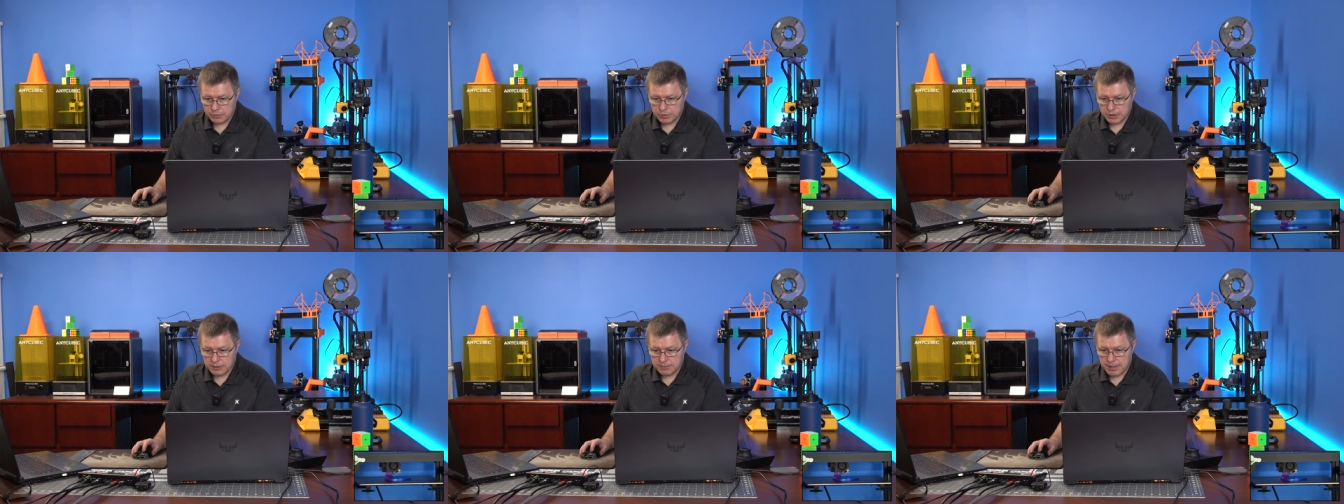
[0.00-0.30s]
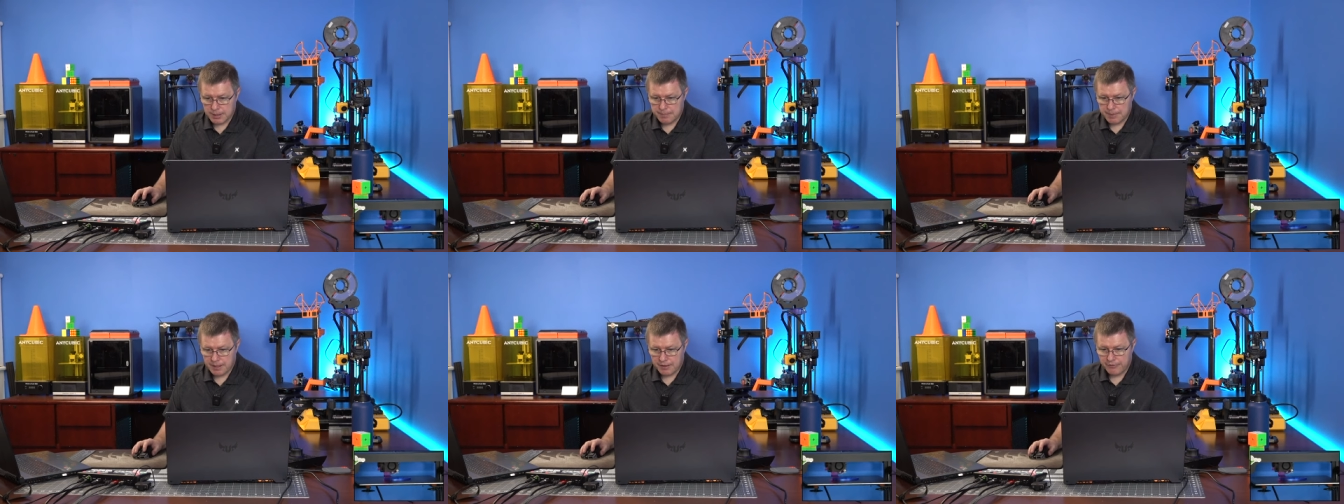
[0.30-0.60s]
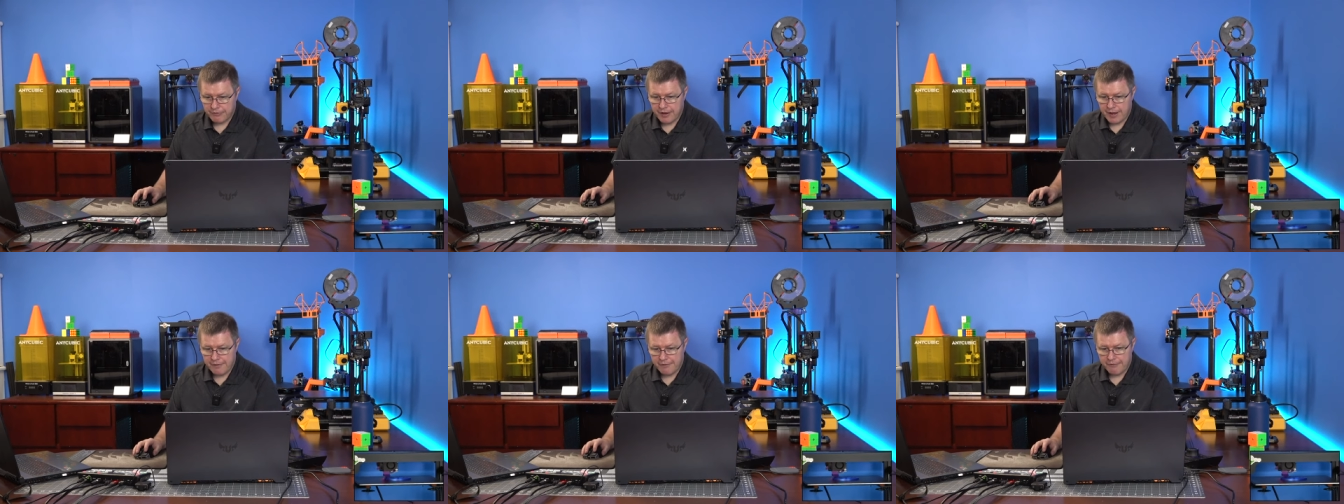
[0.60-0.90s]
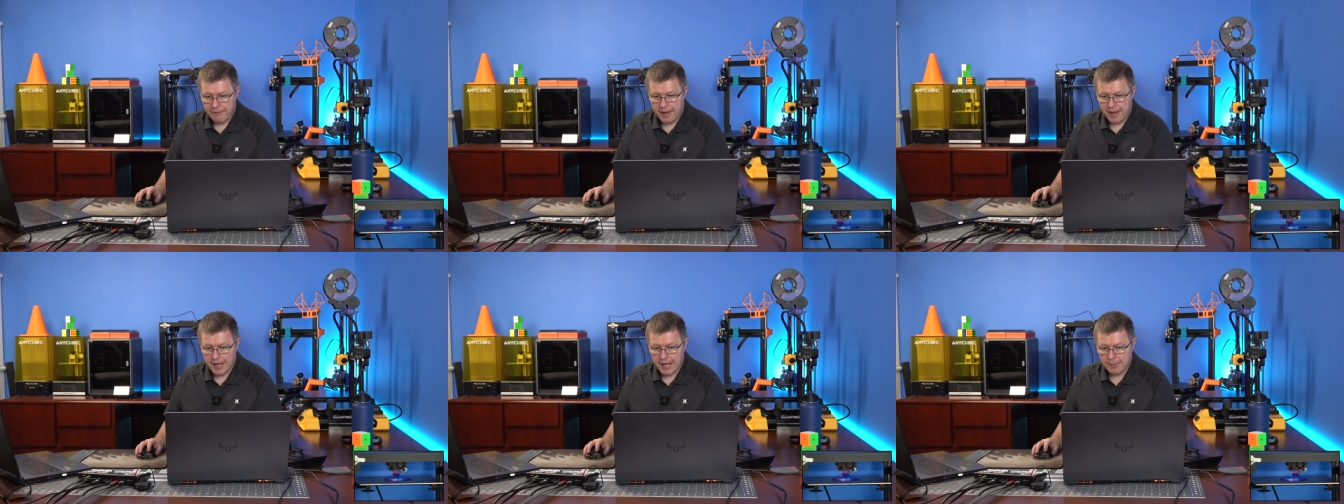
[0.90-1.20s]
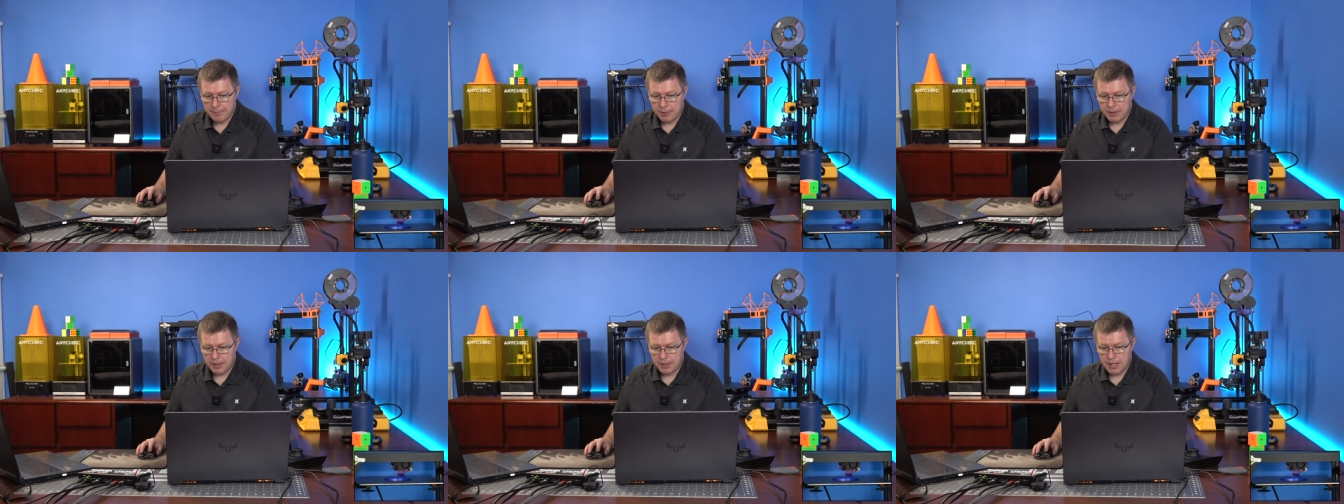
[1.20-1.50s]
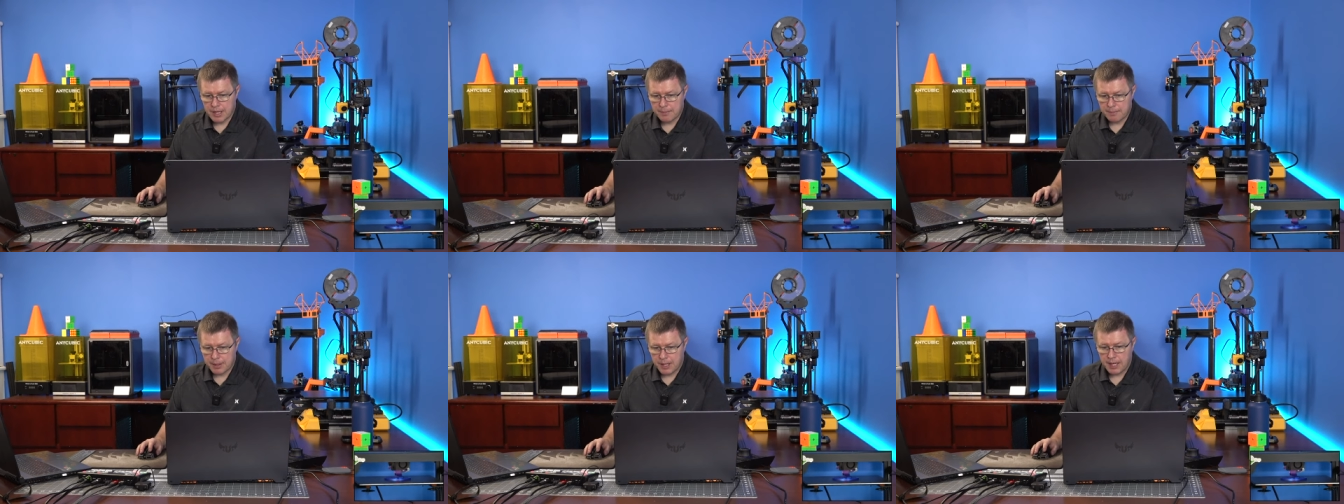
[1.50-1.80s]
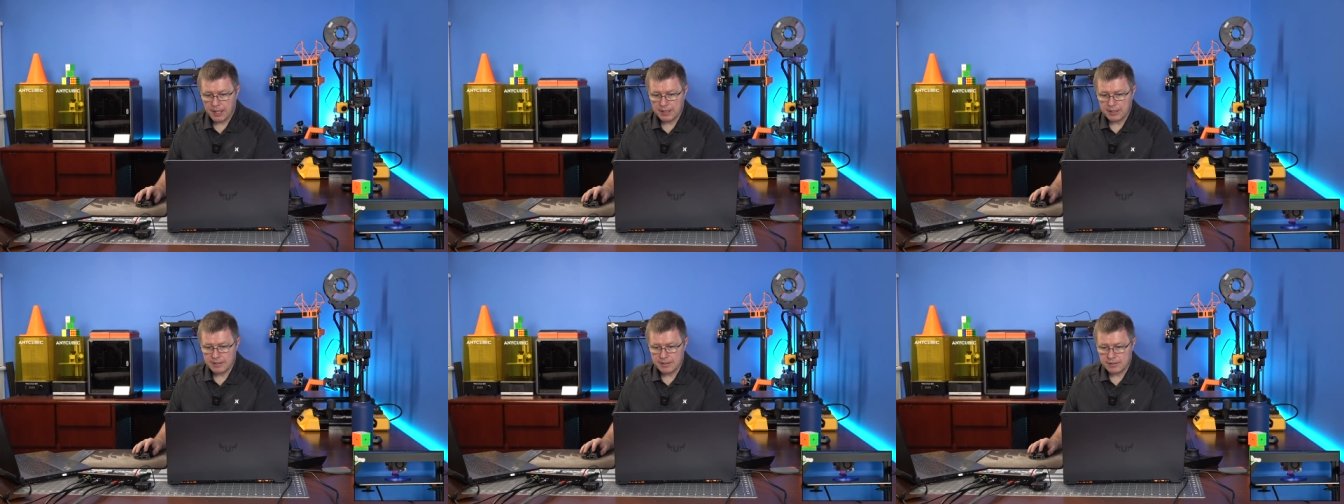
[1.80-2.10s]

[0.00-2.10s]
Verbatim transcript: with my big fat fan I put in that box,